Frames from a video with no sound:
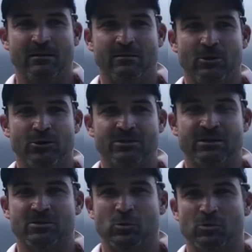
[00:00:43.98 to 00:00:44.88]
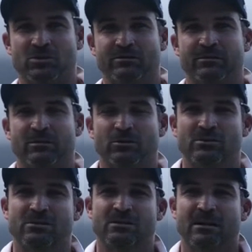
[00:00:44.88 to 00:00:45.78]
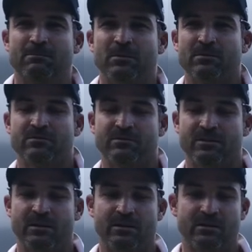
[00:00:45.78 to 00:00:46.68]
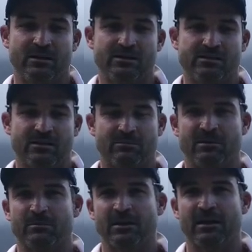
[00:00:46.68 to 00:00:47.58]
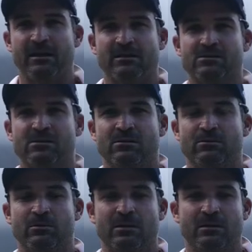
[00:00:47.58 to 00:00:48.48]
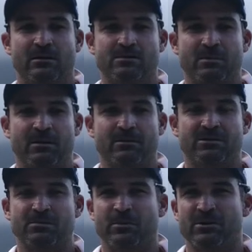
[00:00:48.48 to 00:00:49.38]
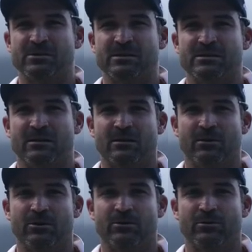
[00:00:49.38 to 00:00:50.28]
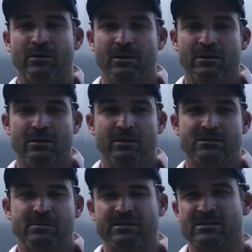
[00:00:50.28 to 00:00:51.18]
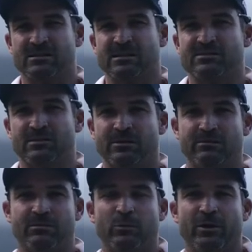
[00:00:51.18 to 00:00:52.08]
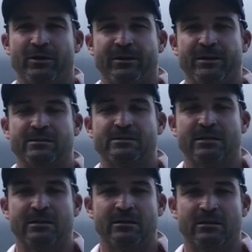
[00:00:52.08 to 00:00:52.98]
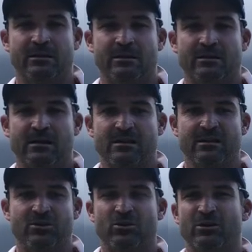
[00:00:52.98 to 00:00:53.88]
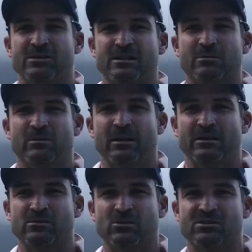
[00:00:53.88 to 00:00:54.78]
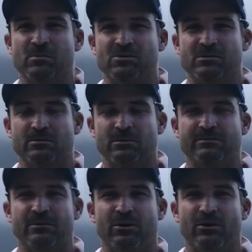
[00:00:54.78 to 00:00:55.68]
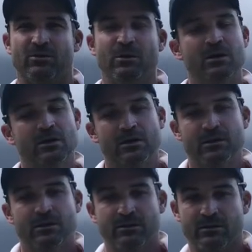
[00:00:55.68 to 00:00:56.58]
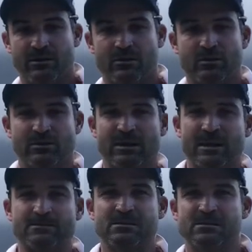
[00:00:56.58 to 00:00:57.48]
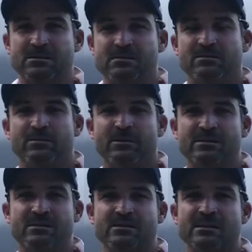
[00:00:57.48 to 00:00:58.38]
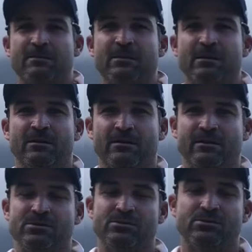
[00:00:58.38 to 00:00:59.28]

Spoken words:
learnt and taught over the last couple of years that I've been playing. So it's pretty much a process that I know it's been successful in 4-day cricket, and I think you've got to stick with that as long as possible, even though there are collapses, for instance, happening around you.